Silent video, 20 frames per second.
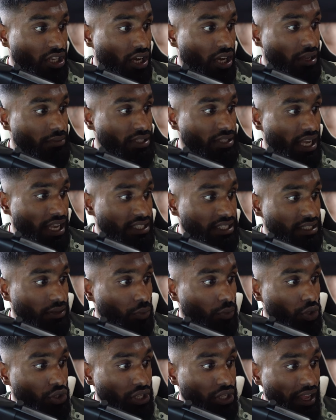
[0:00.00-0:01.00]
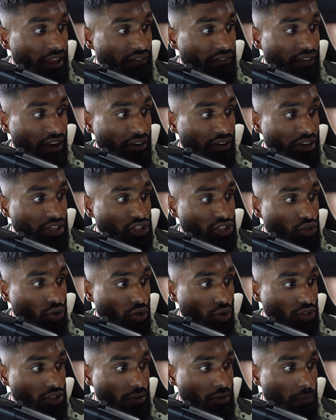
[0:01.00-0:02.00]
times as it was a very
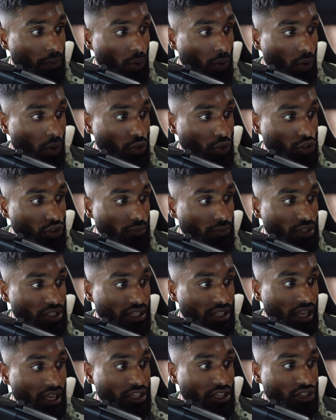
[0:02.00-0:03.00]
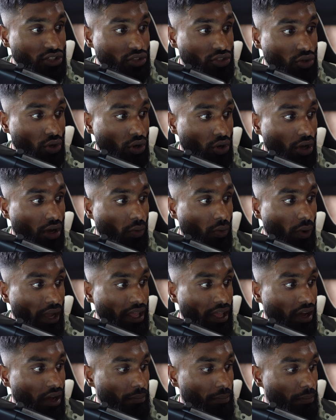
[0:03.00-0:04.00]
strong support on numerous occasions on our
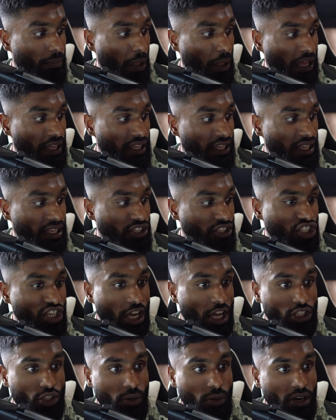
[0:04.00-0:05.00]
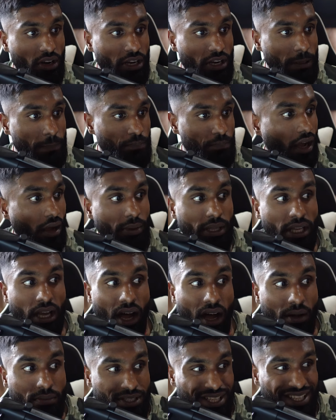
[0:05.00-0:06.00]
way up back in January. Coming
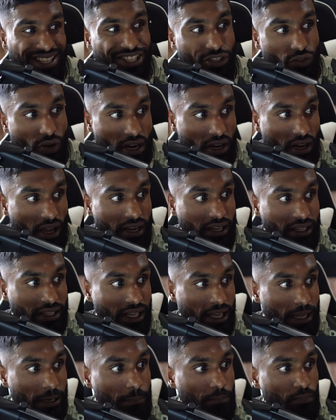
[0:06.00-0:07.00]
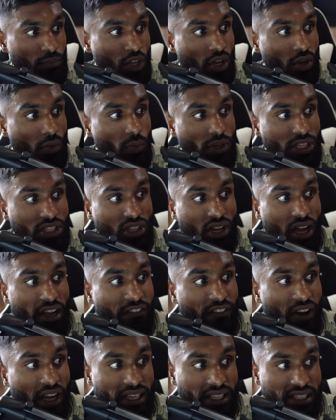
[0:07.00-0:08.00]
up to this red line again, we
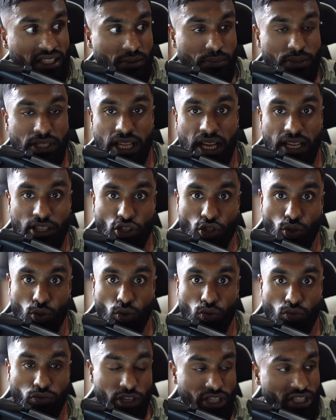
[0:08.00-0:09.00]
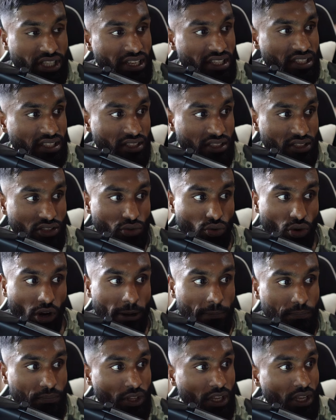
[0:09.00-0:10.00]
started finding substantial resistance,
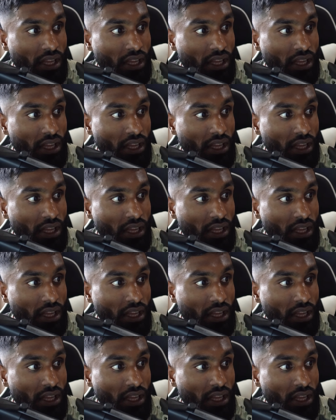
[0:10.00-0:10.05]
right?